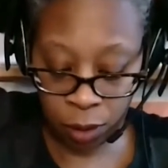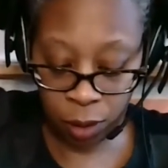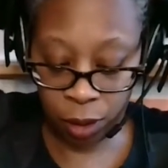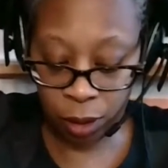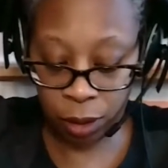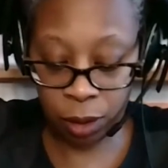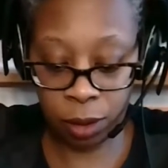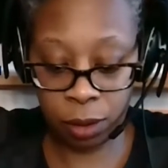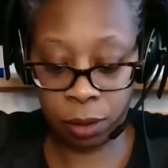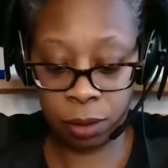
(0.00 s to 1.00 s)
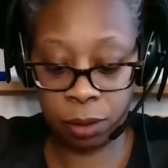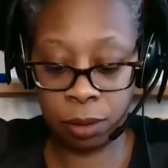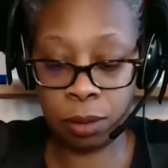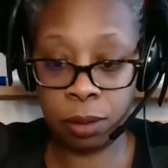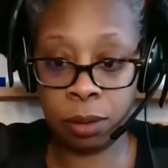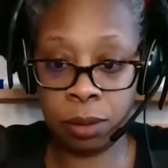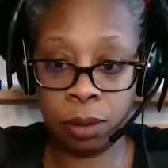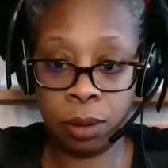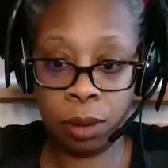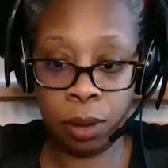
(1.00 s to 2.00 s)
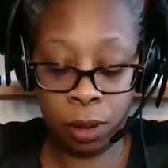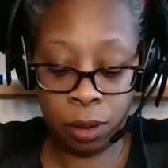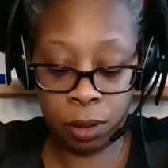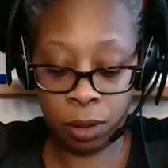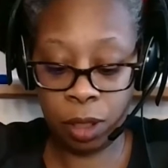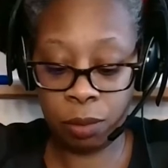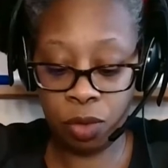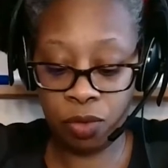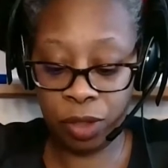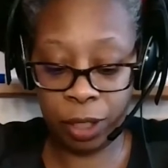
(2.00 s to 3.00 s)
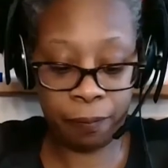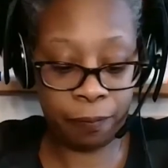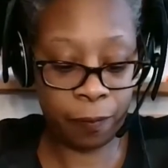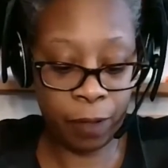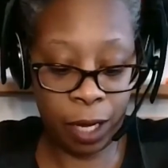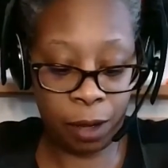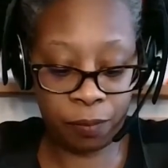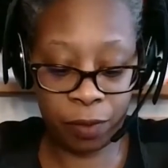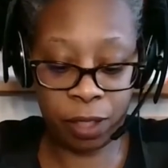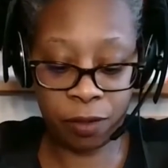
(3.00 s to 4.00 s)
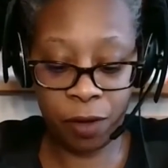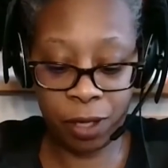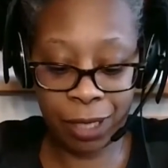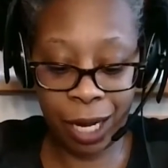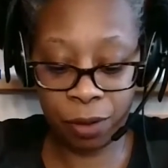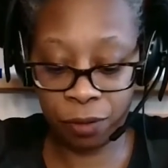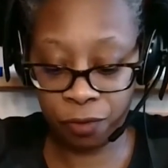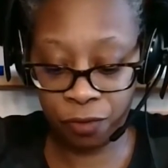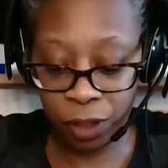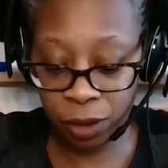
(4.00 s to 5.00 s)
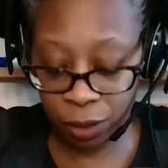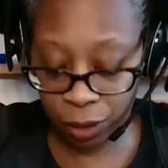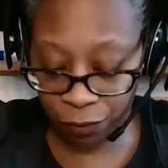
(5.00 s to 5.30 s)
I can start moving it. Now, as far as how it feels